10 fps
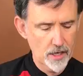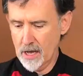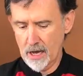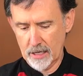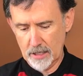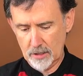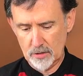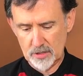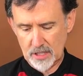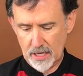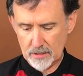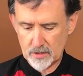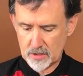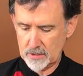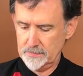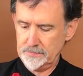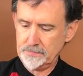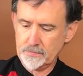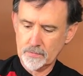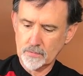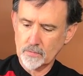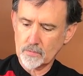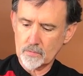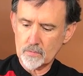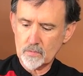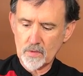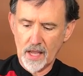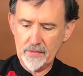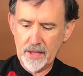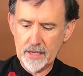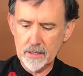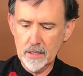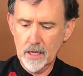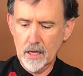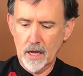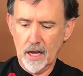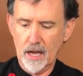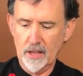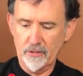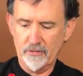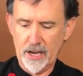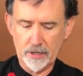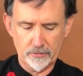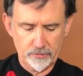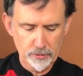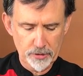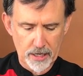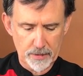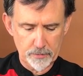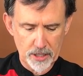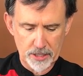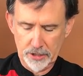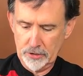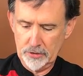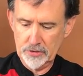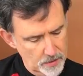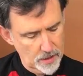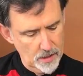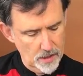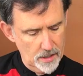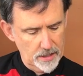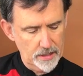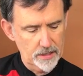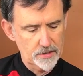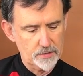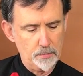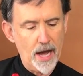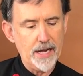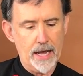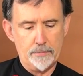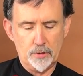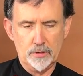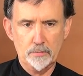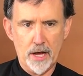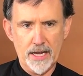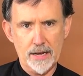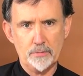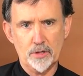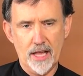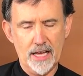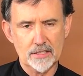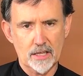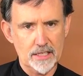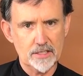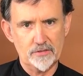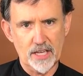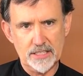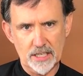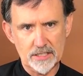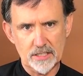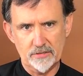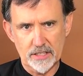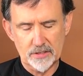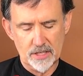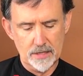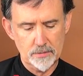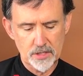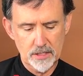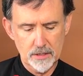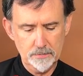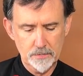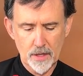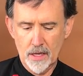I'm going to use dates. And then the final fruit I'm going to use is pineapple. Pineapple has lots of digestive enzymes in them,